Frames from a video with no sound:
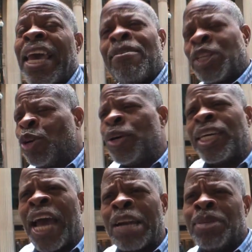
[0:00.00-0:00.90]
They have two
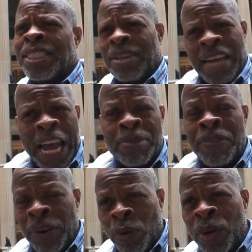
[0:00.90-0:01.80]
economies, an economy
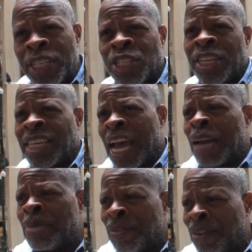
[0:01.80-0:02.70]
for the rich and an
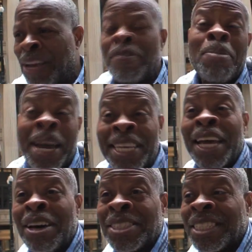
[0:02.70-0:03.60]
economy for everybody
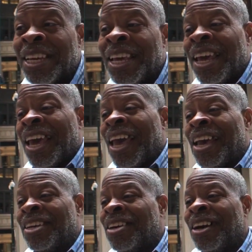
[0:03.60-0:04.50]
else.
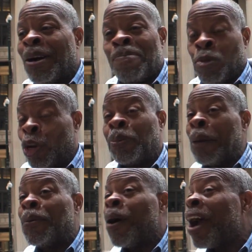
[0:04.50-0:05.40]
And rich
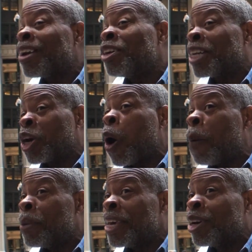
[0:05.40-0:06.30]
people aren't going to
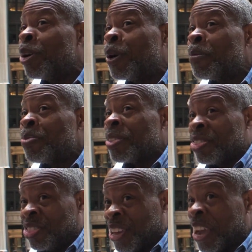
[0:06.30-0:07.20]
commingle
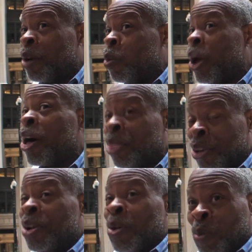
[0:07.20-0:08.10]
their wealth
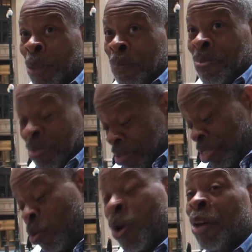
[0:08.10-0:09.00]
with
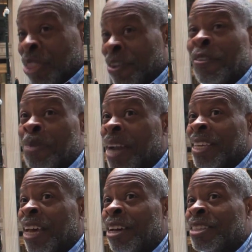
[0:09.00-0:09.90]
the wealth of
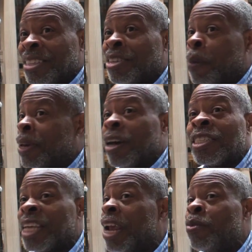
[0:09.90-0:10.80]
everybody else, you know,
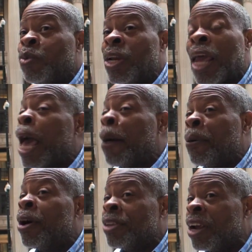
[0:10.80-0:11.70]
because they rely
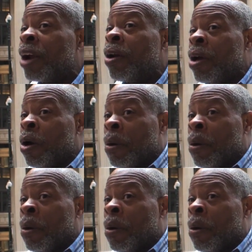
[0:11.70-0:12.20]
upon their